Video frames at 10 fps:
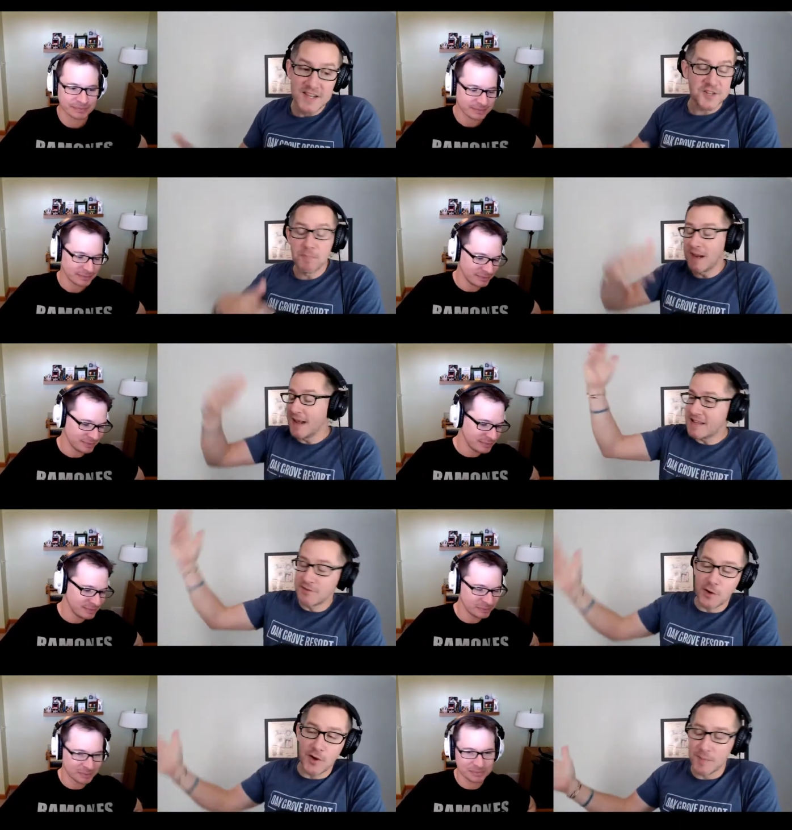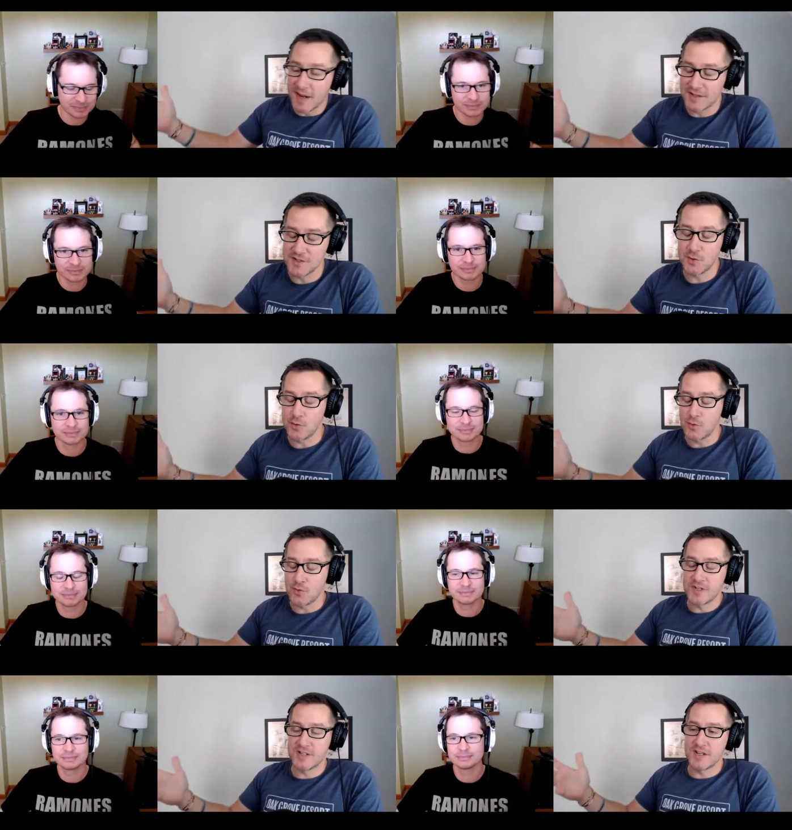Speaker 1: She has plans of going back to
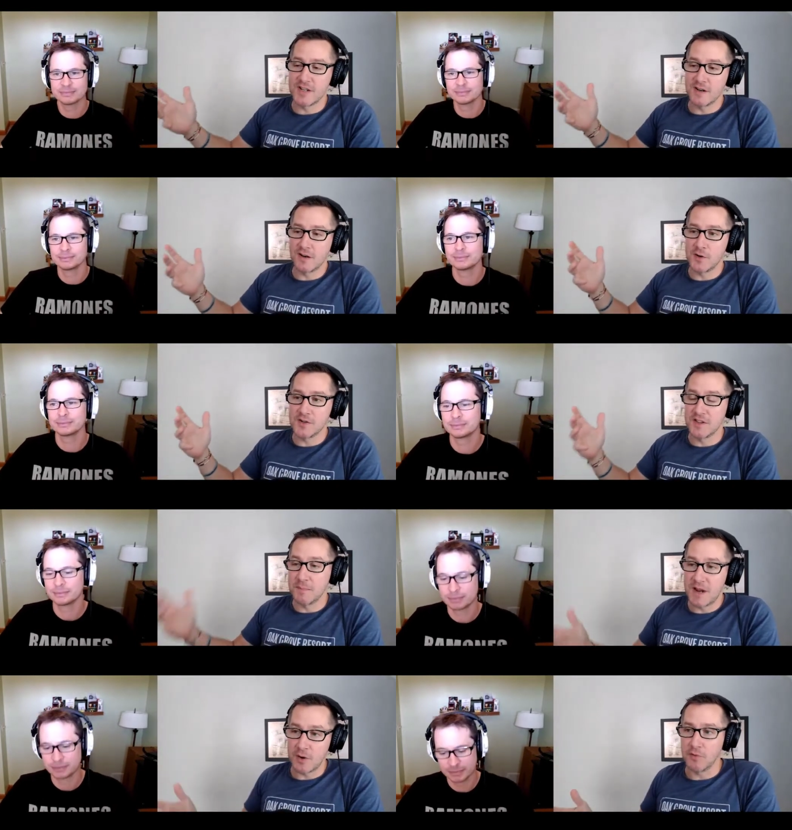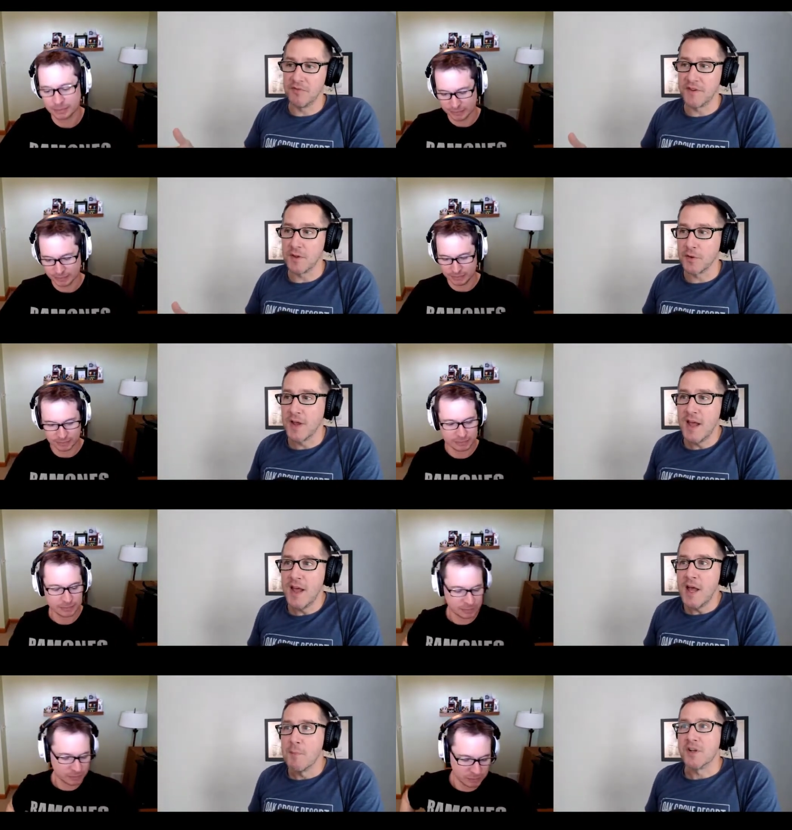school to go into the medical field,
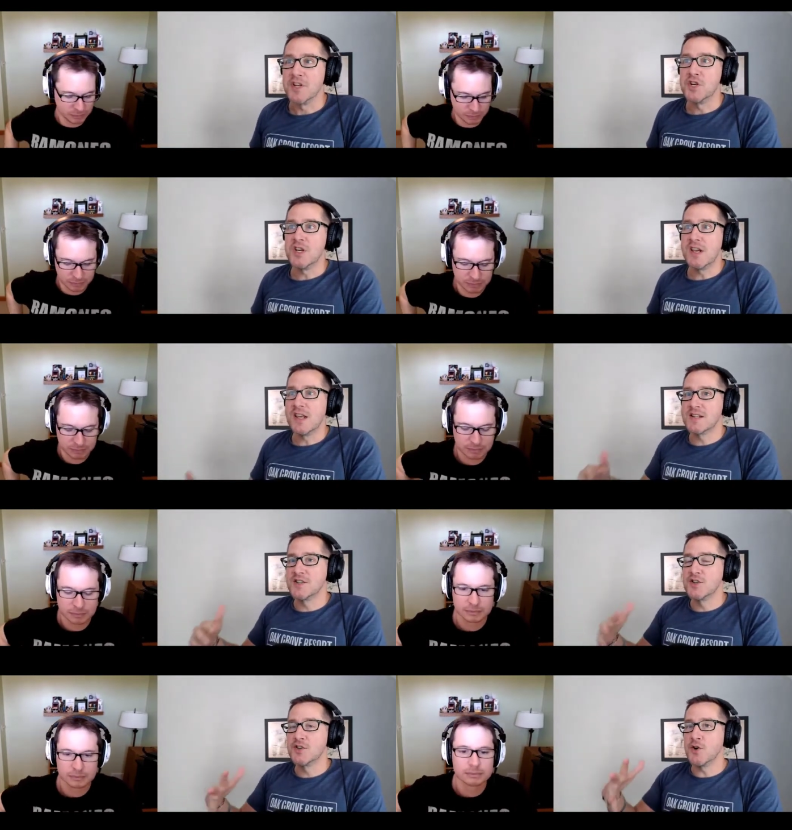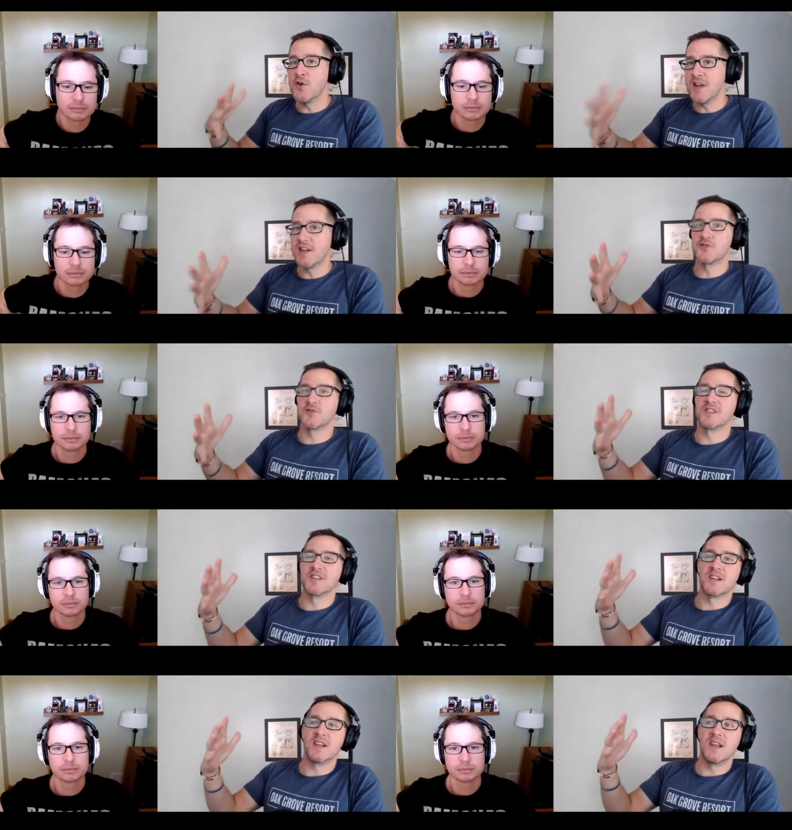but she gets so
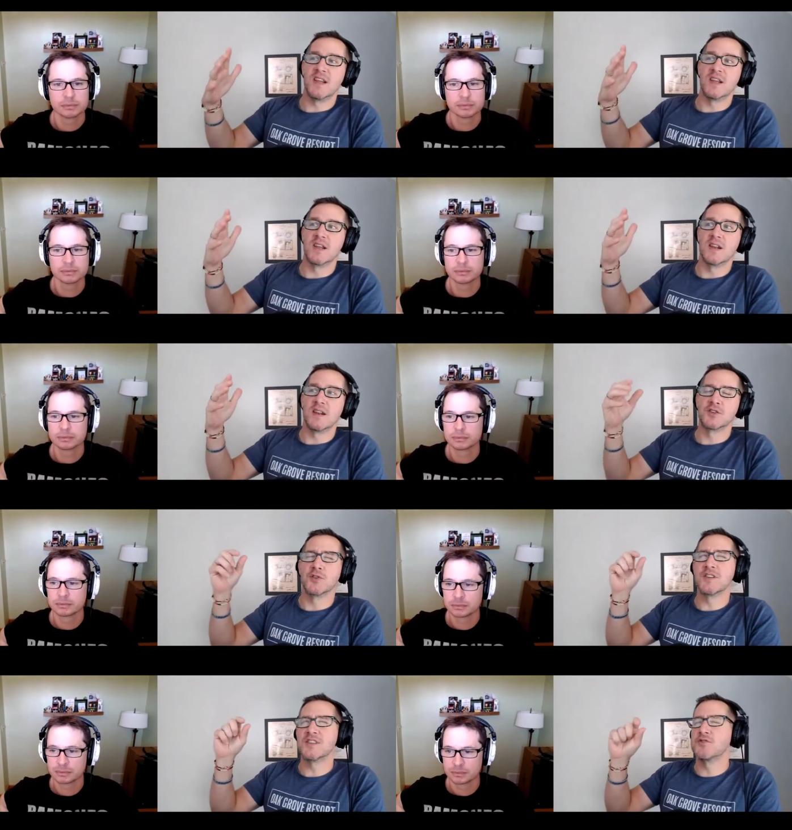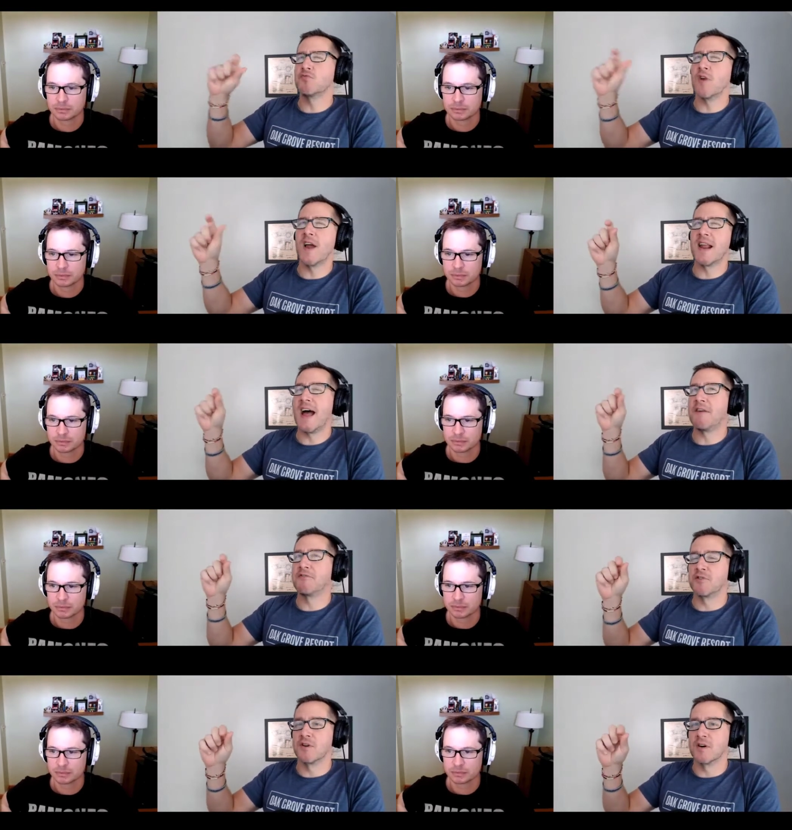interested in. So this is right
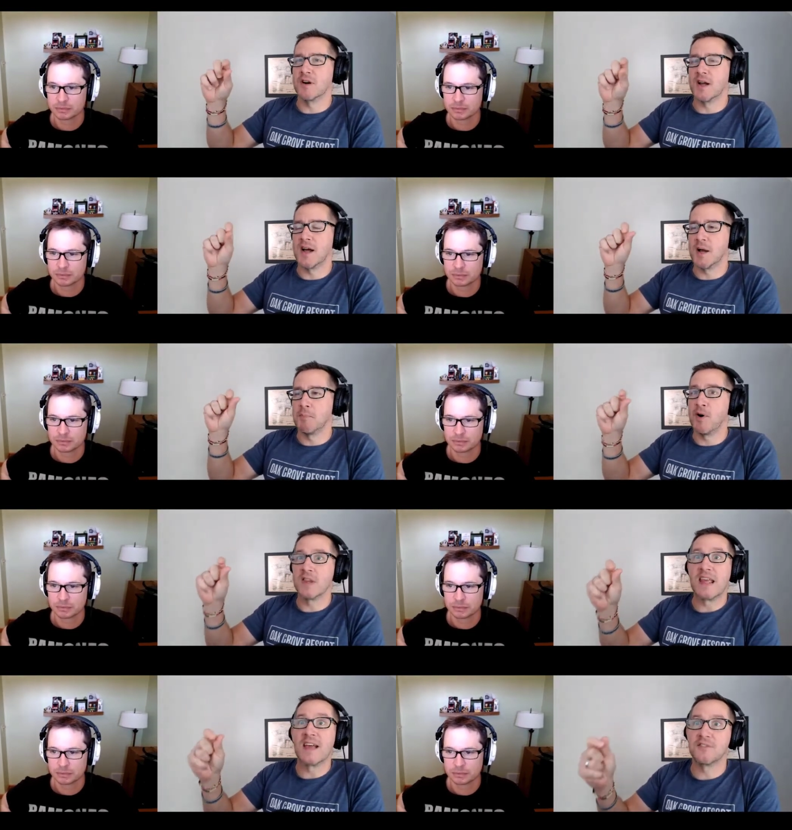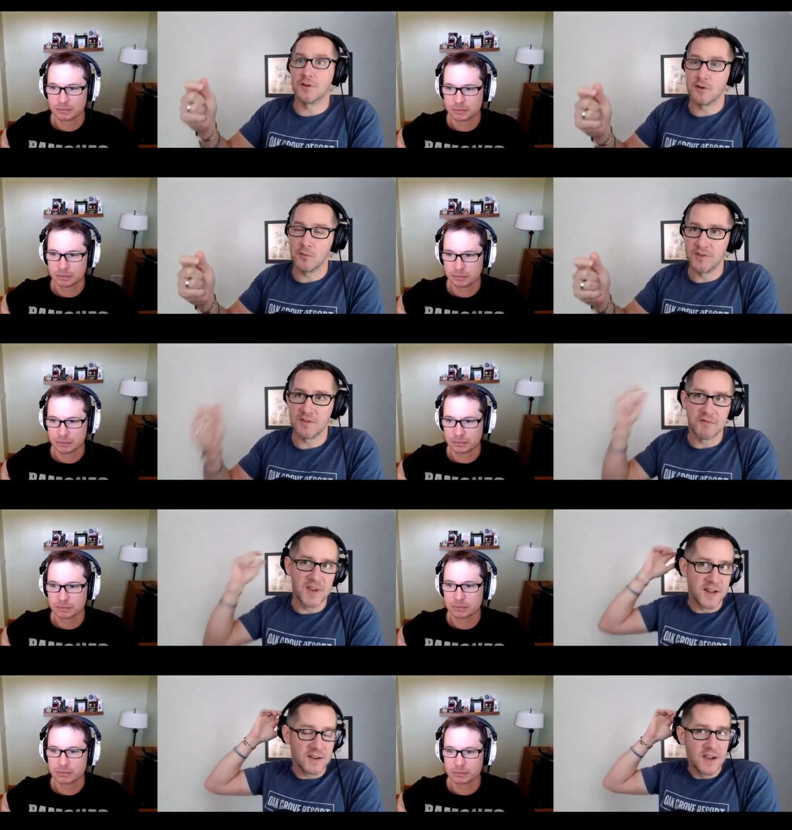after uh, polyester was
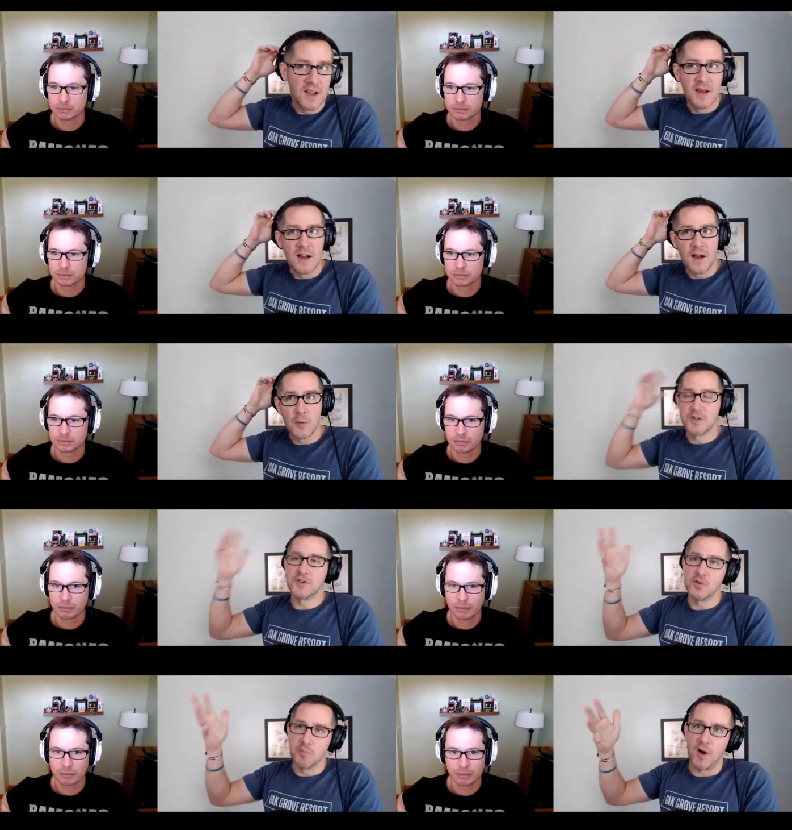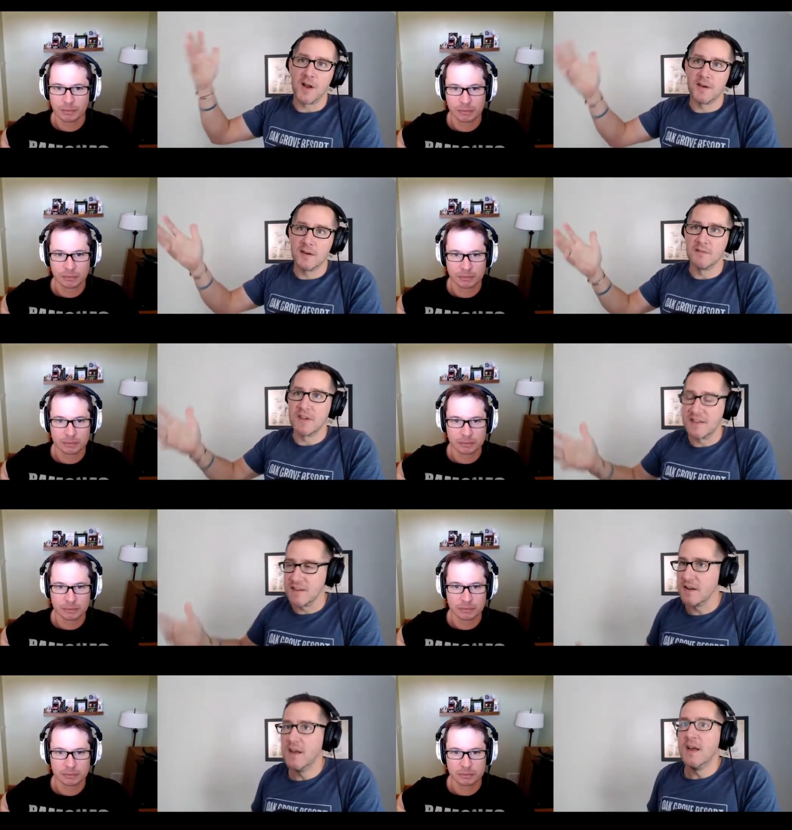invented, uh, which Dupont
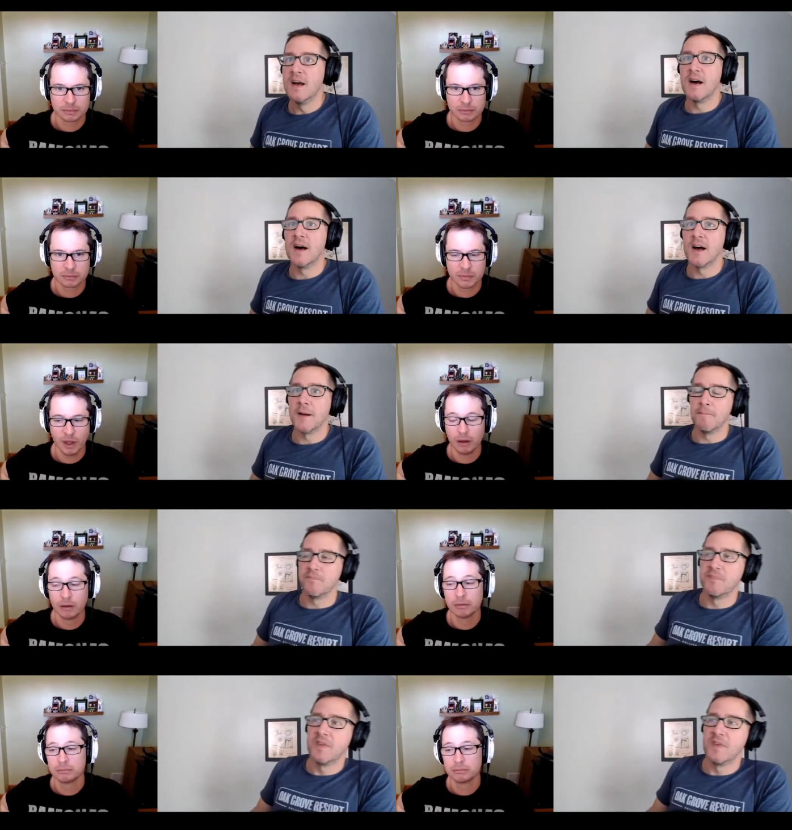invented. Um, huh